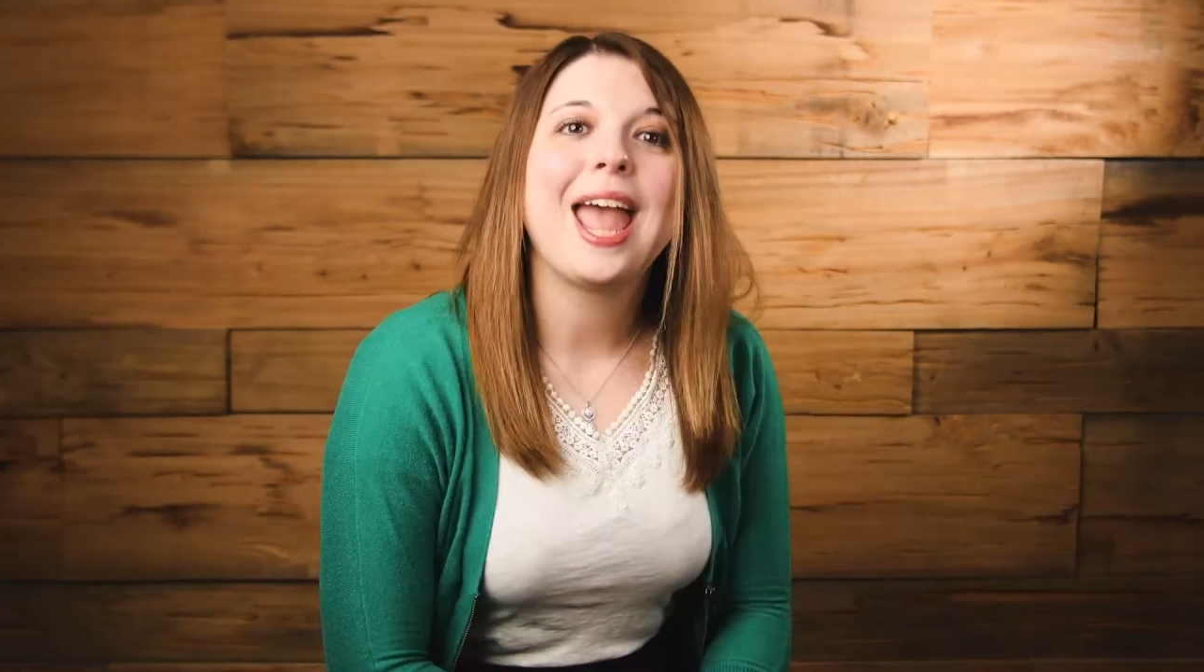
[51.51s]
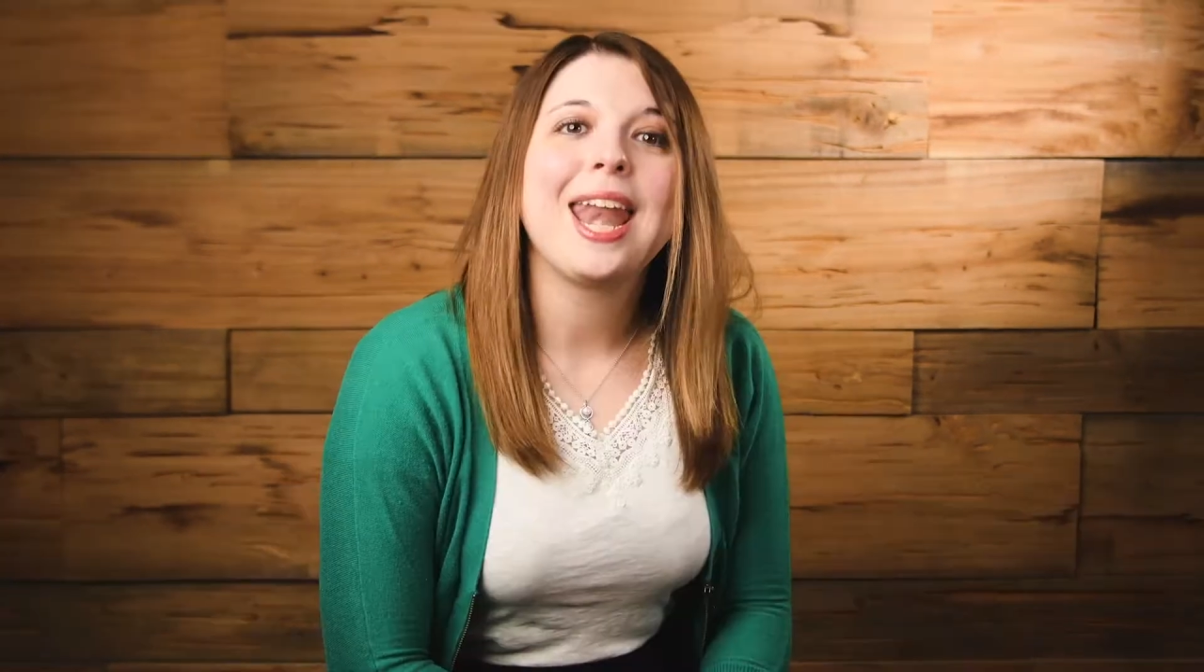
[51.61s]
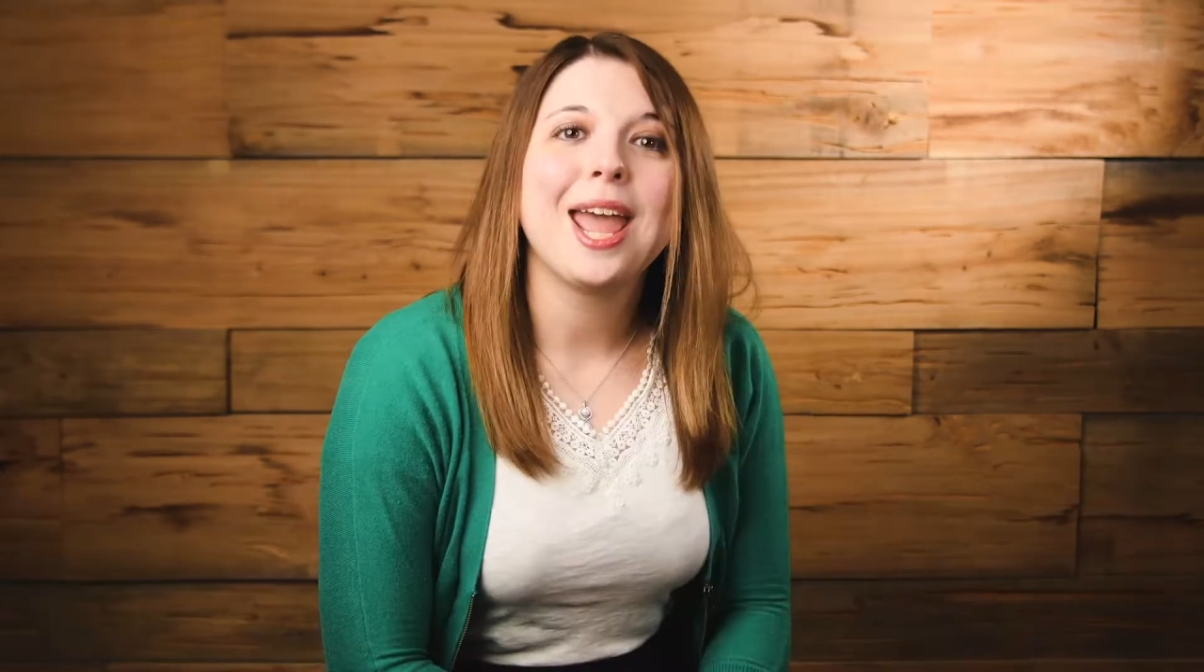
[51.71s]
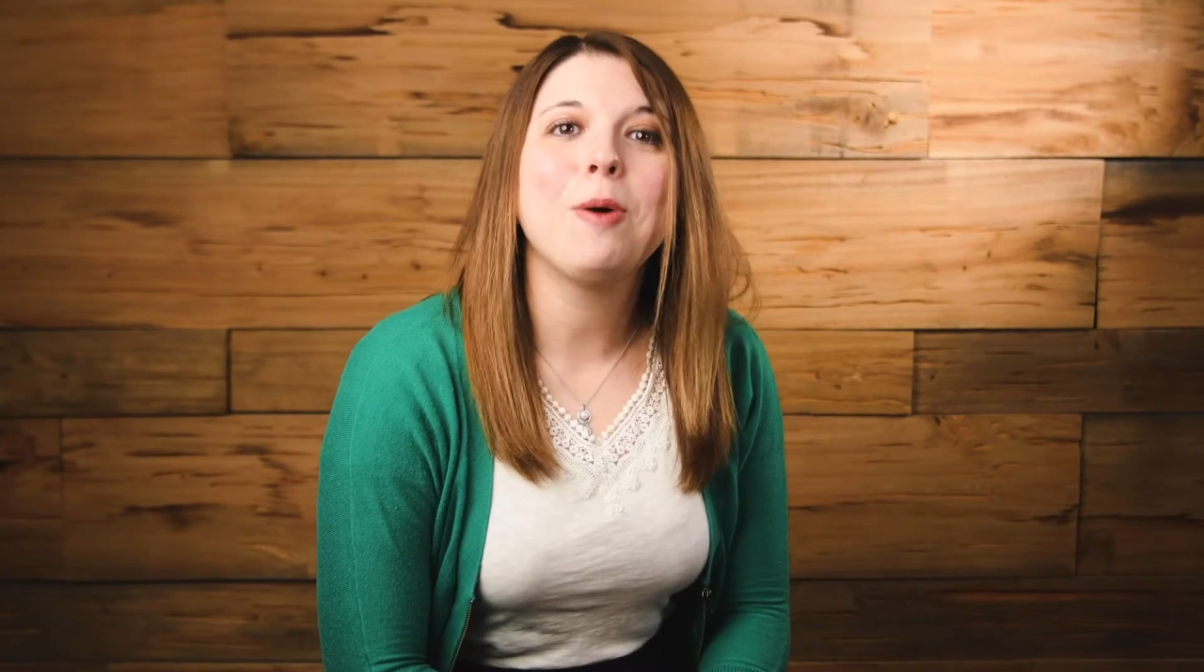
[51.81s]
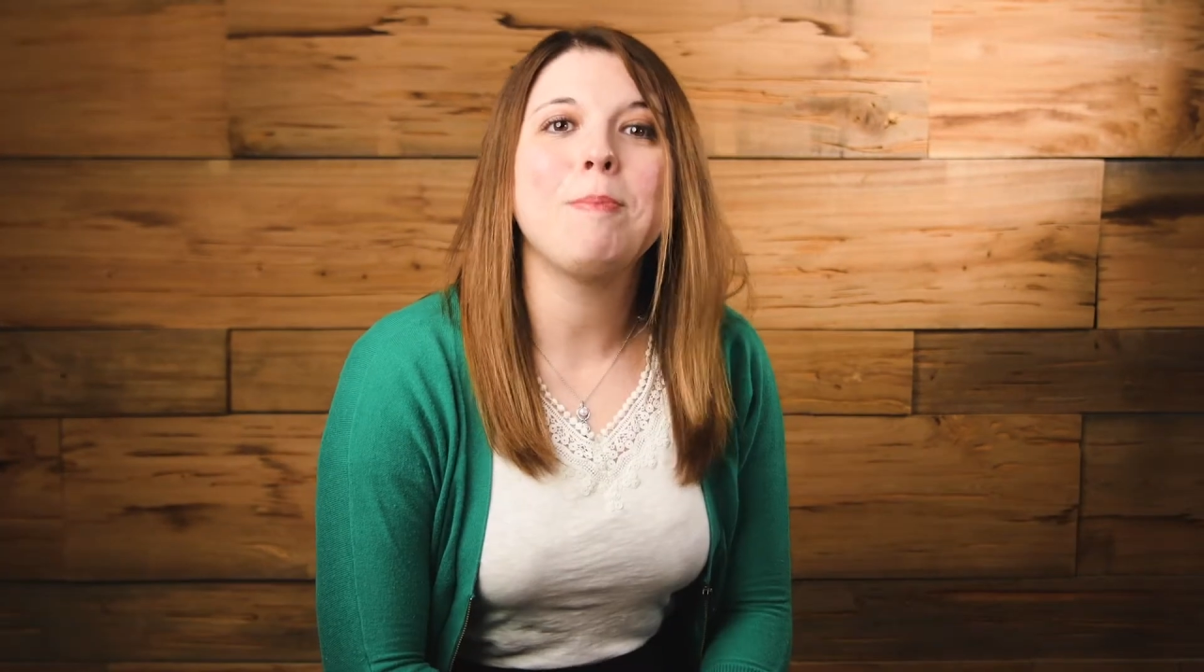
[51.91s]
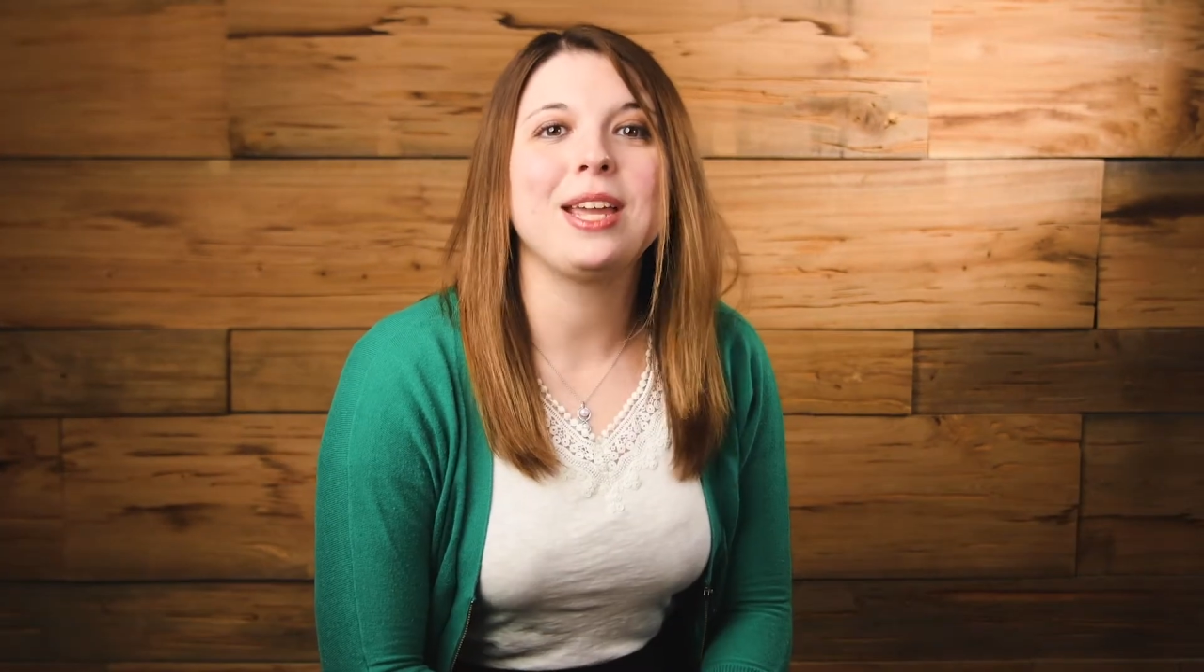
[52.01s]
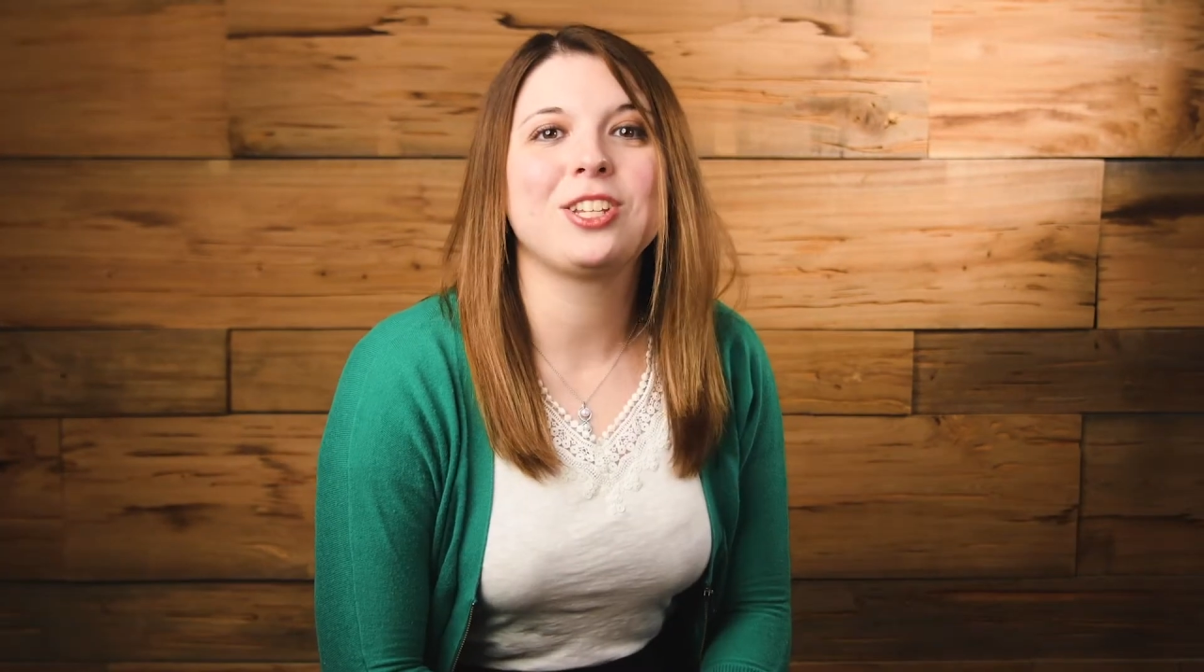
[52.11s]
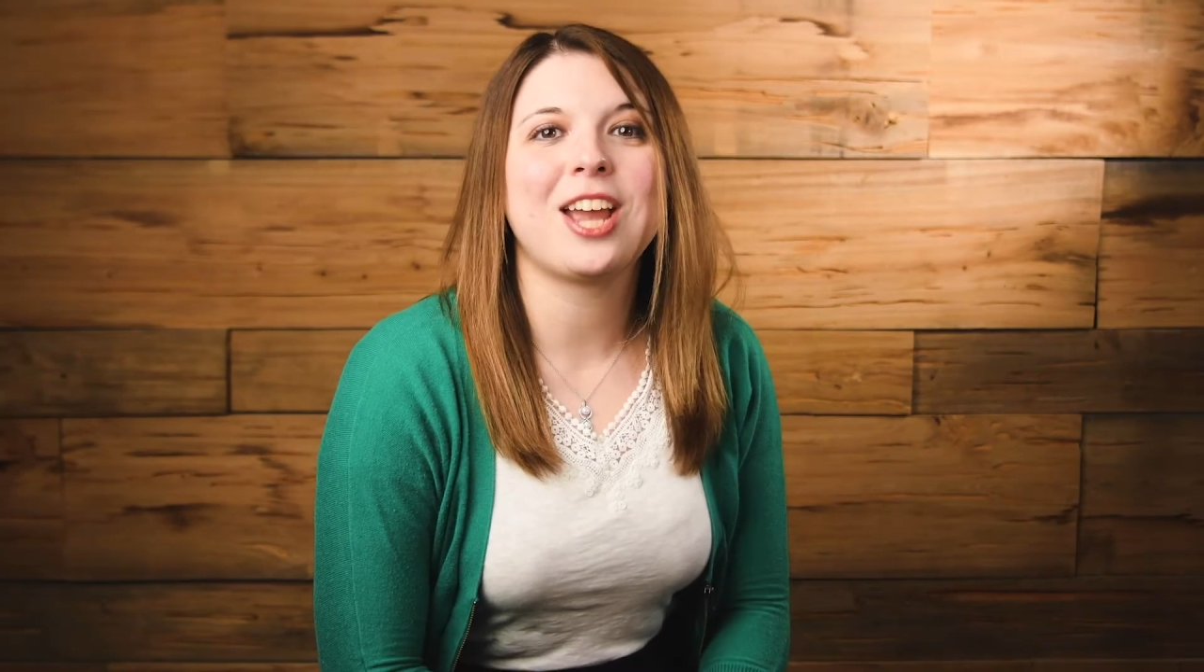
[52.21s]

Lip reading: And help make